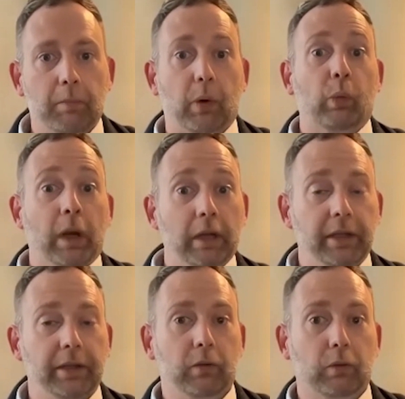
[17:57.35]
but
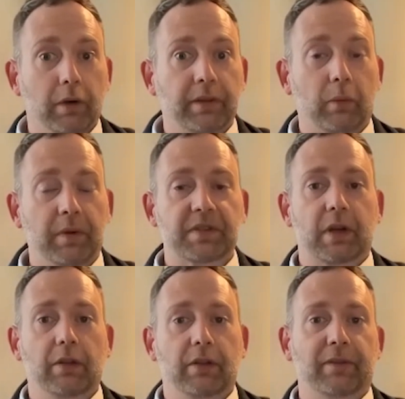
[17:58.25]
really the growth that we
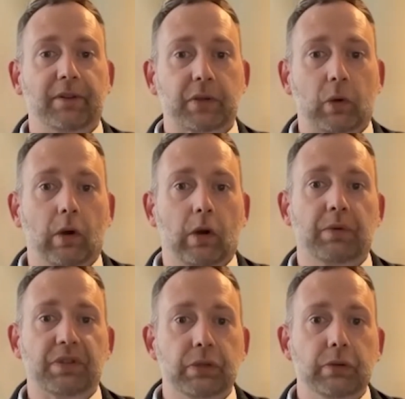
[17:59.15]
saw in the first quarter
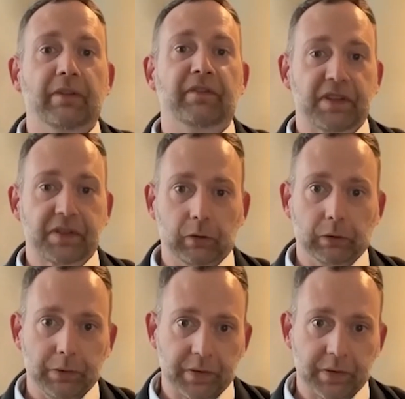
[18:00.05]
was due to fiscal